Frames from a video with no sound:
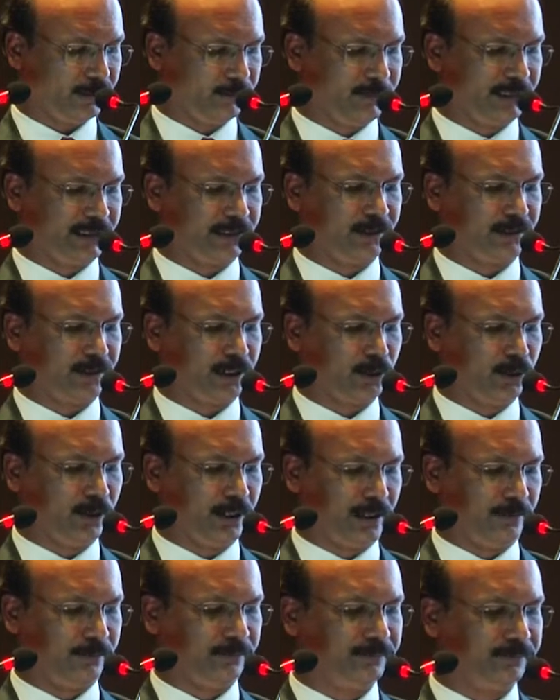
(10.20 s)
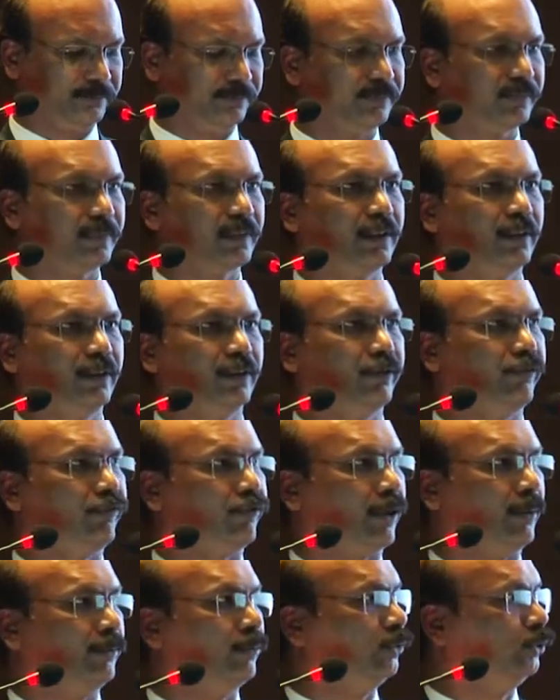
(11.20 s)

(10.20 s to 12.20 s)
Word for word: Mr. Raghuram from